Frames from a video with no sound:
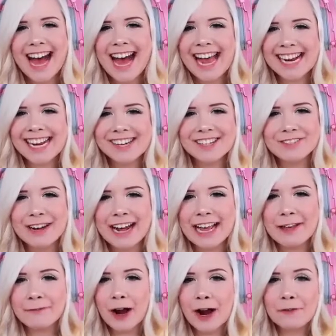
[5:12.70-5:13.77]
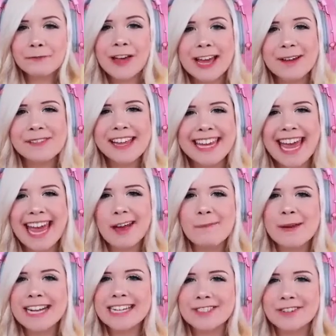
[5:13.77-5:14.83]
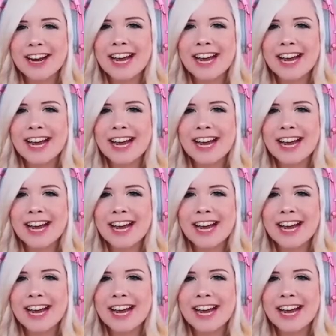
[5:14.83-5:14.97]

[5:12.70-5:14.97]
Give us a like if you did and subscribe to our